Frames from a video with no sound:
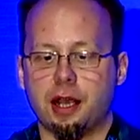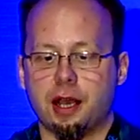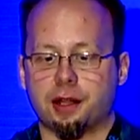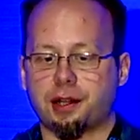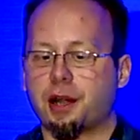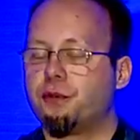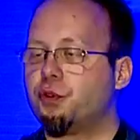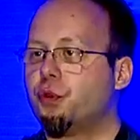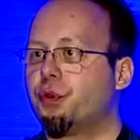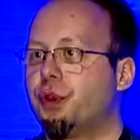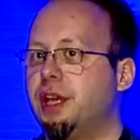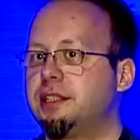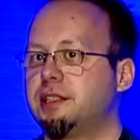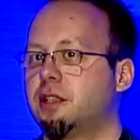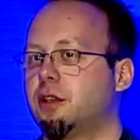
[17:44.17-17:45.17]
There are a few
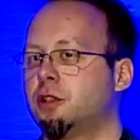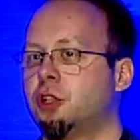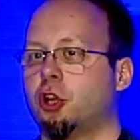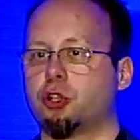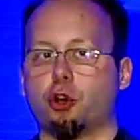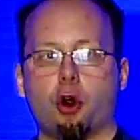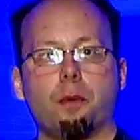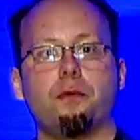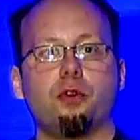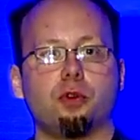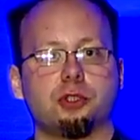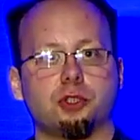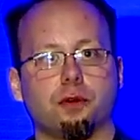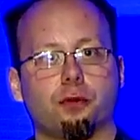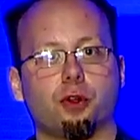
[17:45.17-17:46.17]
things that are not obvious.
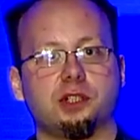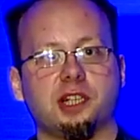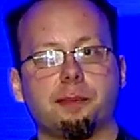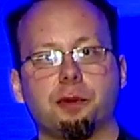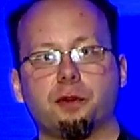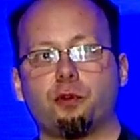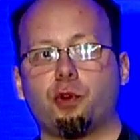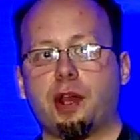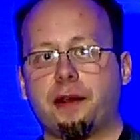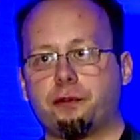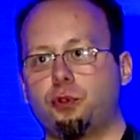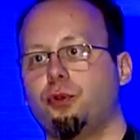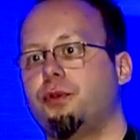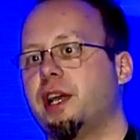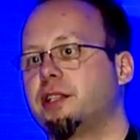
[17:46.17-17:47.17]
So for example, if you have
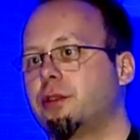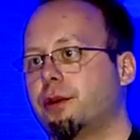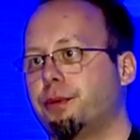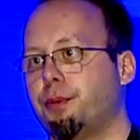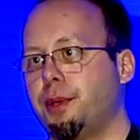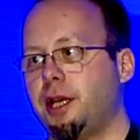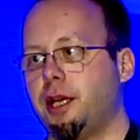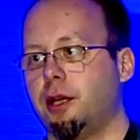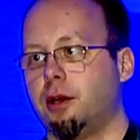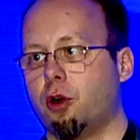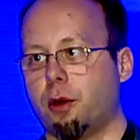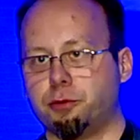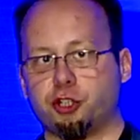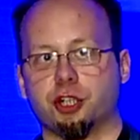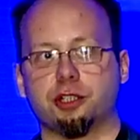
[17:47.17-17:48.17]
2 vector3
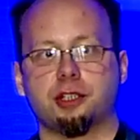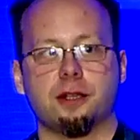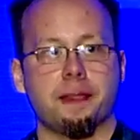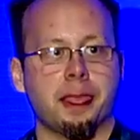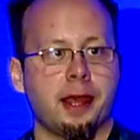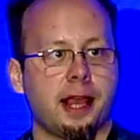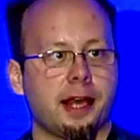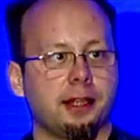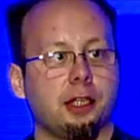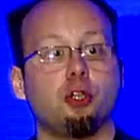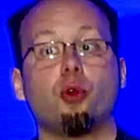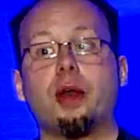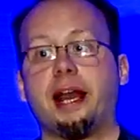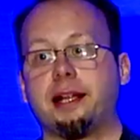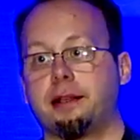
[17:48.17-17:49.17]
objects, and then you
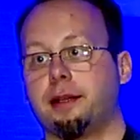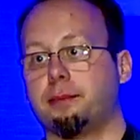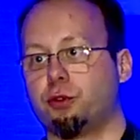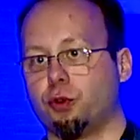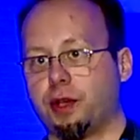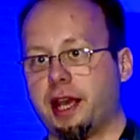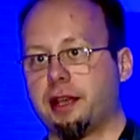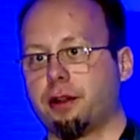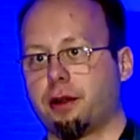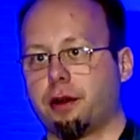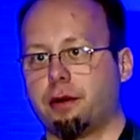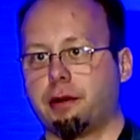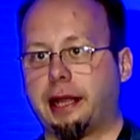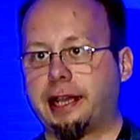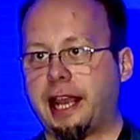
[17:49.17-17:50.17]
add them together,
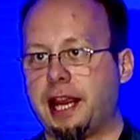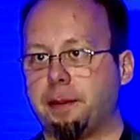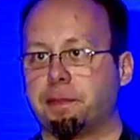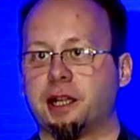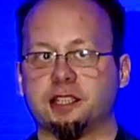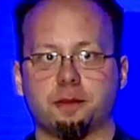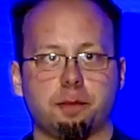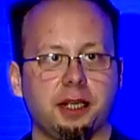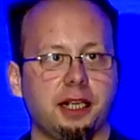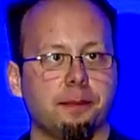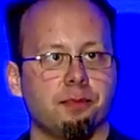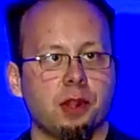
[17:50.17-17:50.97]
like A plus B,